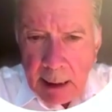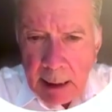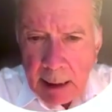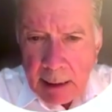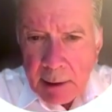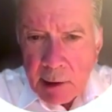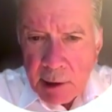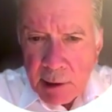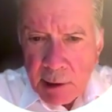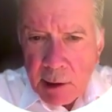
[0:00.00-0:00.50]

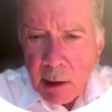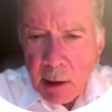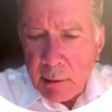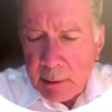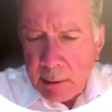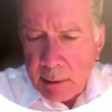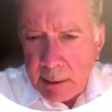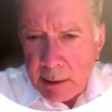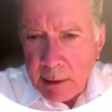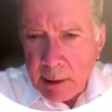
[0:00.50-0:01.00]
It does
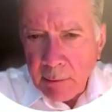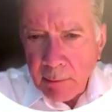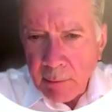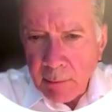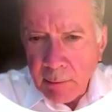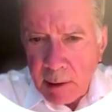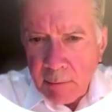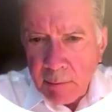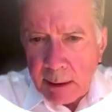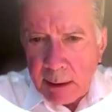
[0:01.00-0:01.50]
not
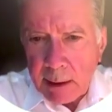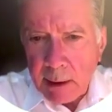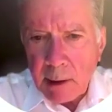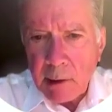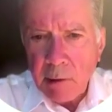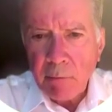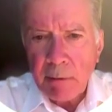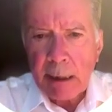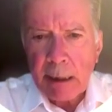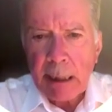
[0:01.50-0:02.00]
decrease with
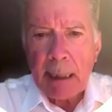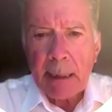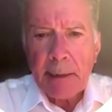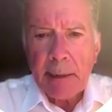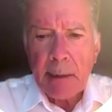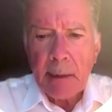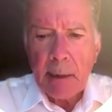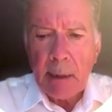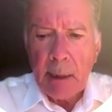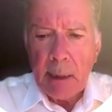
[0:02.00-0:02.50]
age,
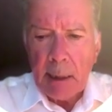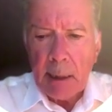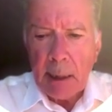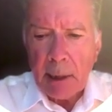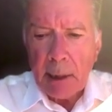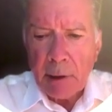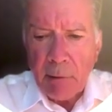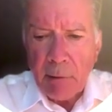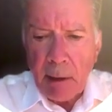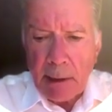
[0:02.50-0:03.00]
whereas
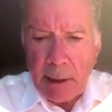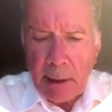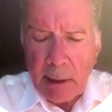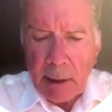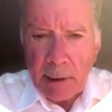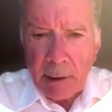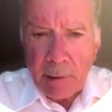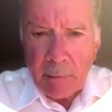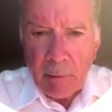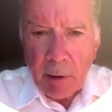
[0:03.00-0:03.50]
it
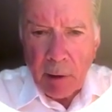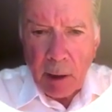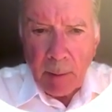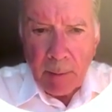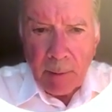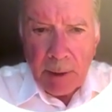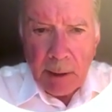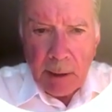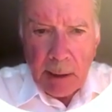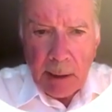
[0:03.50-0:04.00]
drastically
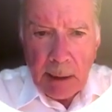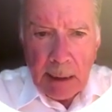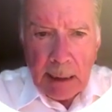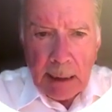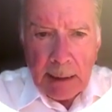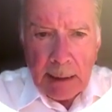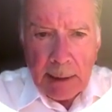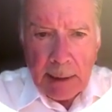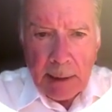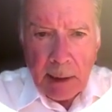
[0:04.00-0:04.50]
drops
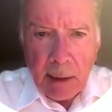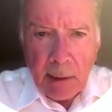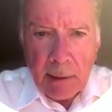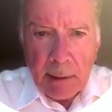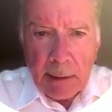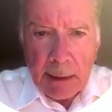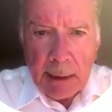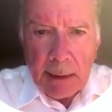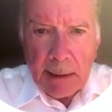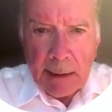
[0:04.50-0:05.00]
in
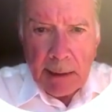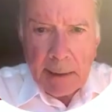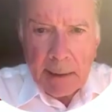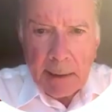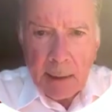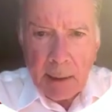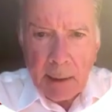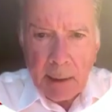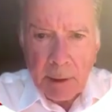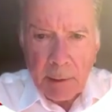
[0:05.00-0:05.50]
non-tested
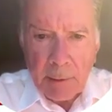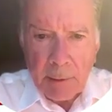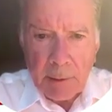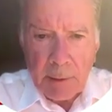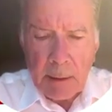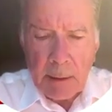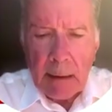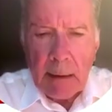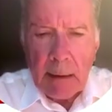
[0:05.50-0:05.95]
embryos.